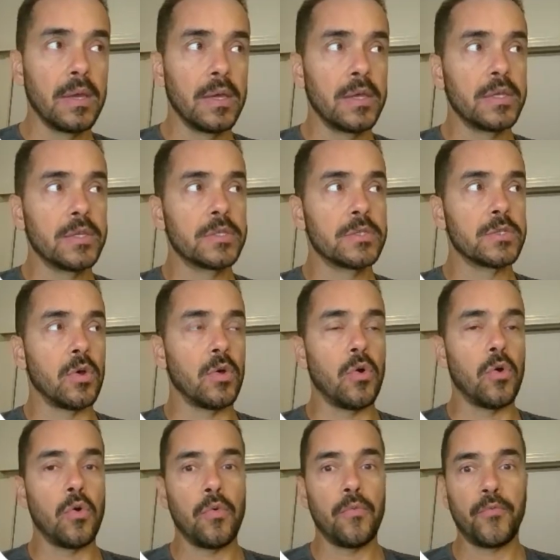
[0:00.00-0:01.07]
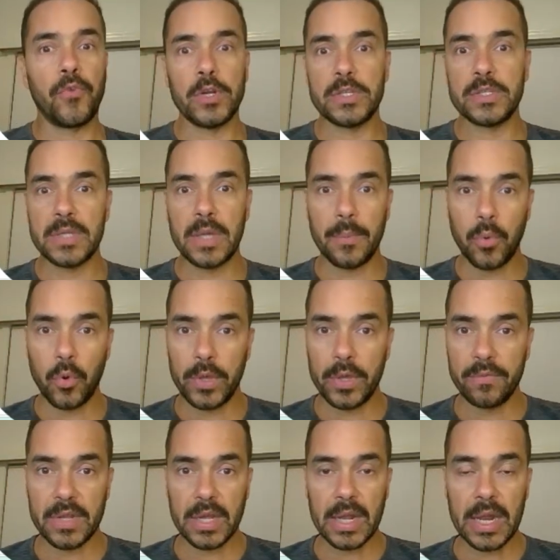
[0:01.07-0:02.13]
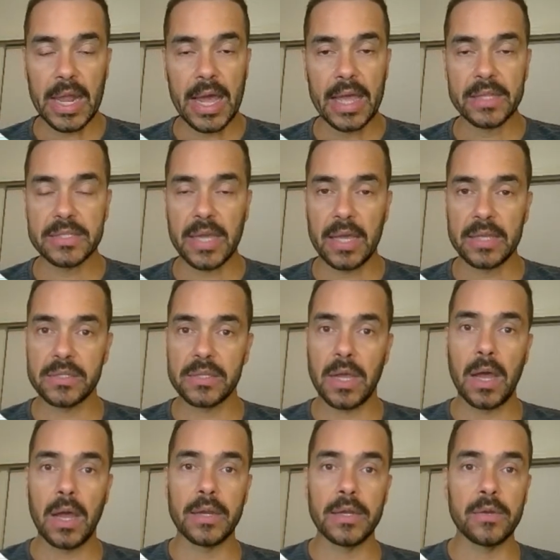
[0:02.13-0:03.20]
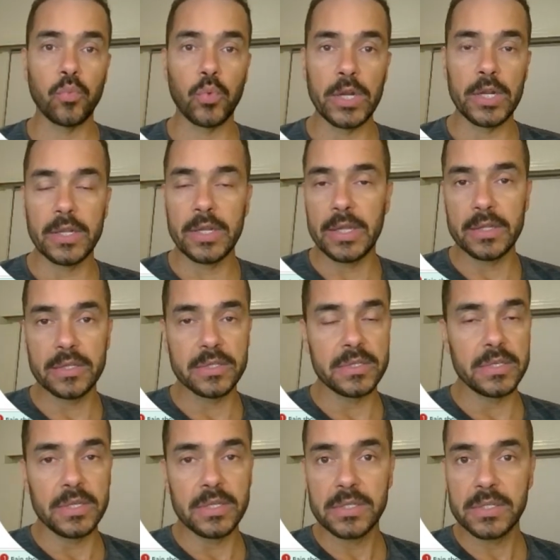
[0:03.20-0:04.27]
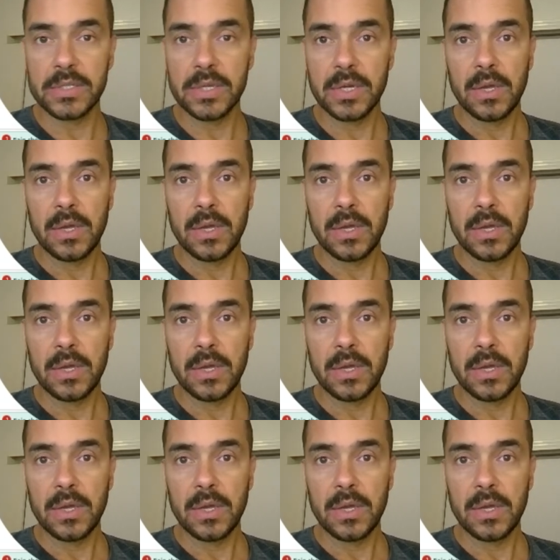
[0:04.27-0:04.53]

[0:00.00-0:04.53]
So, for example, if the client asks, I really need this